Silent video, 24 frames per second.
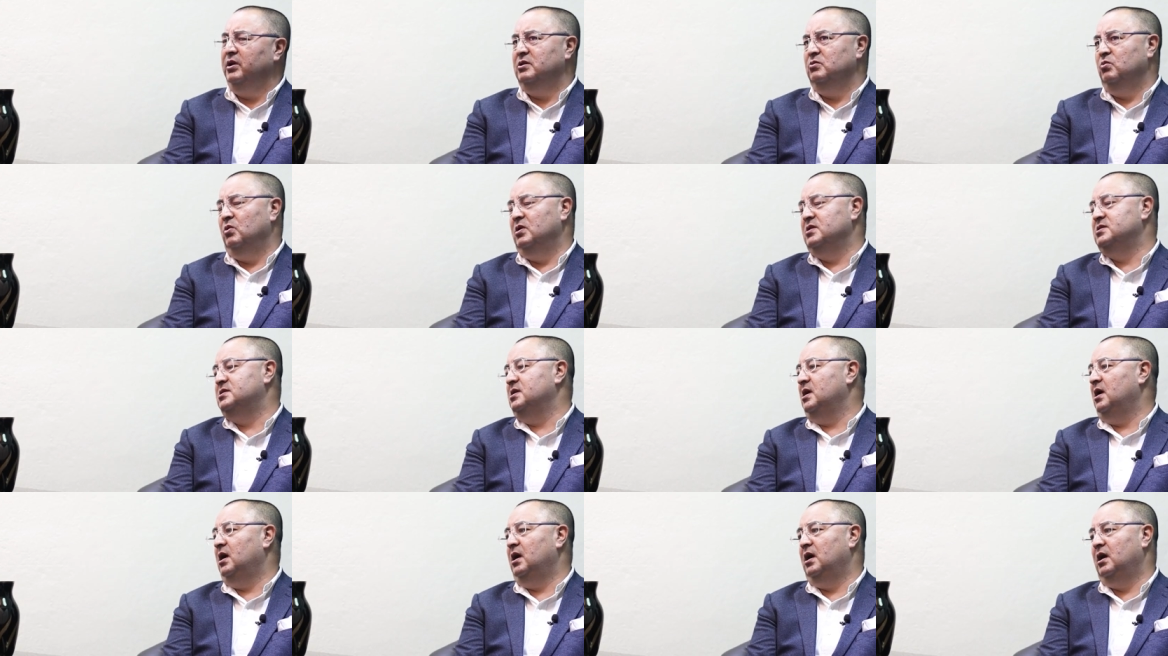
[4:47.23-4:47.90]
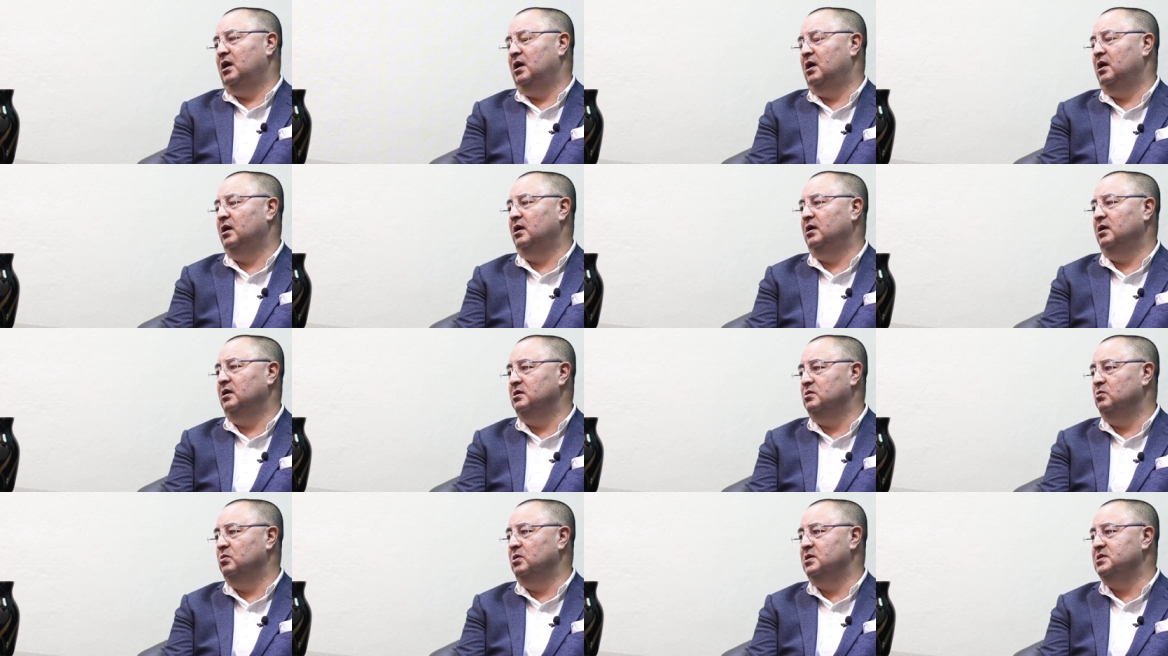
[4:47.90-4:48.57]
it was uh,
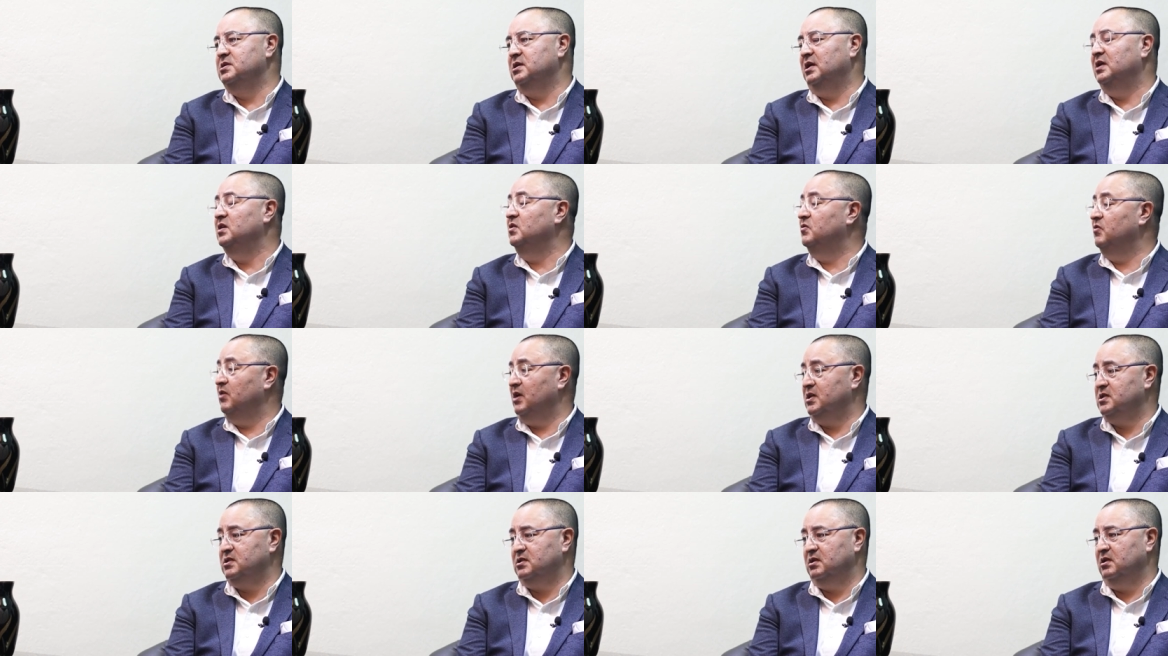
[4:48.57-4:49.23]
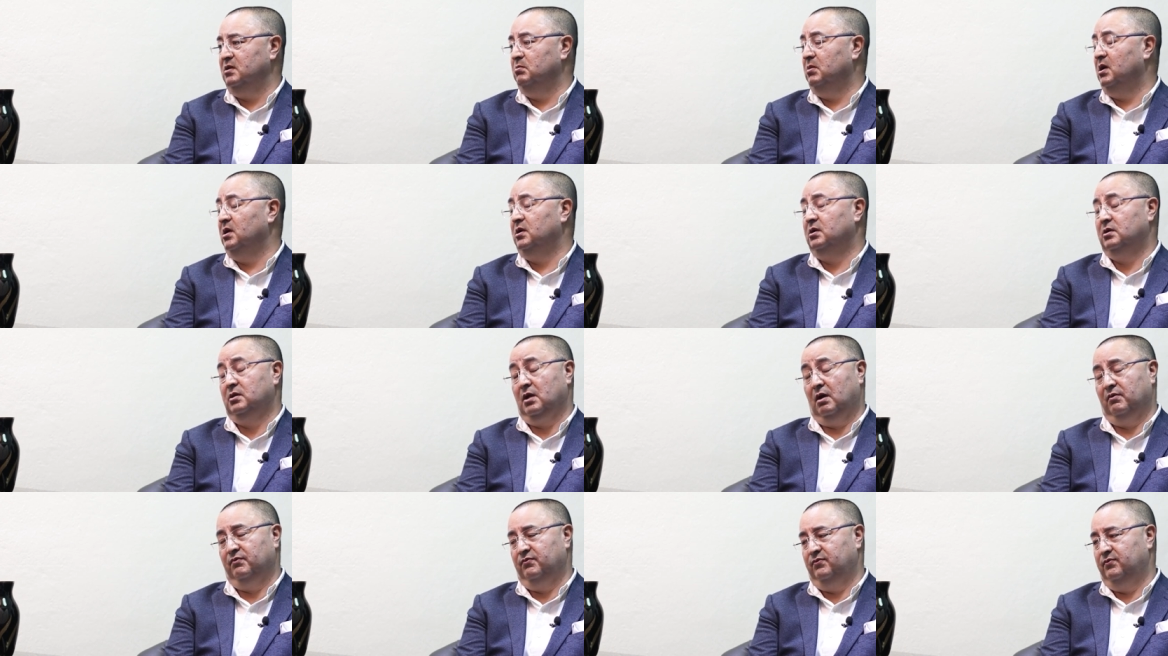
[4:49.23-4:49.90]
it was interesting
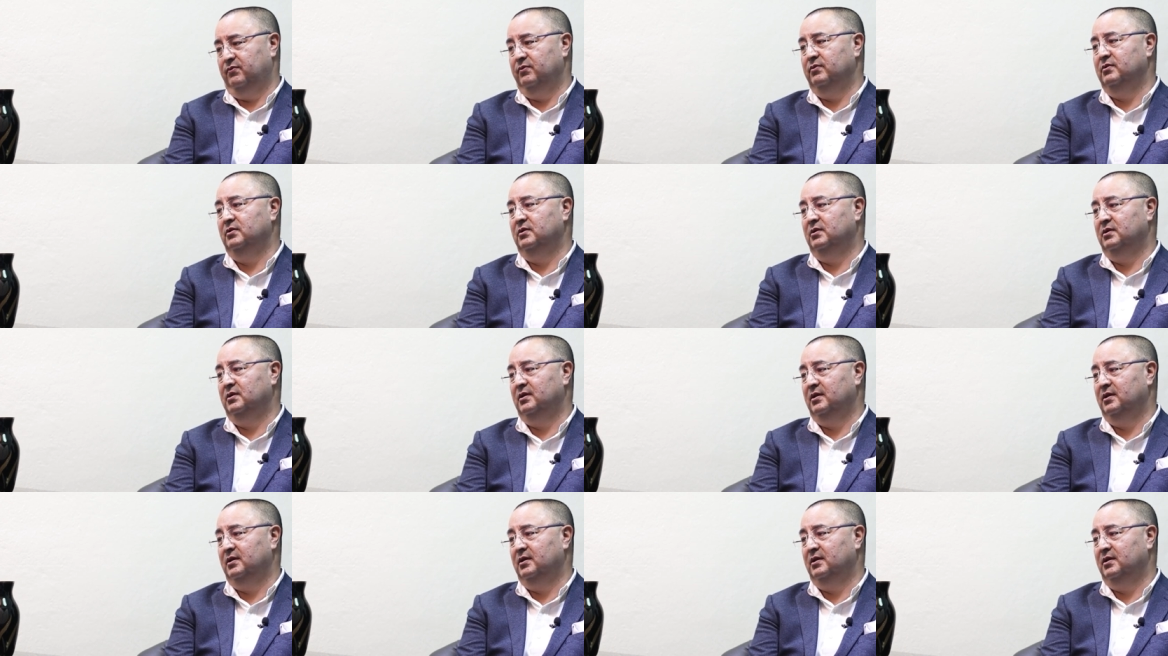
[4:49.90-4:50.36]
but tough.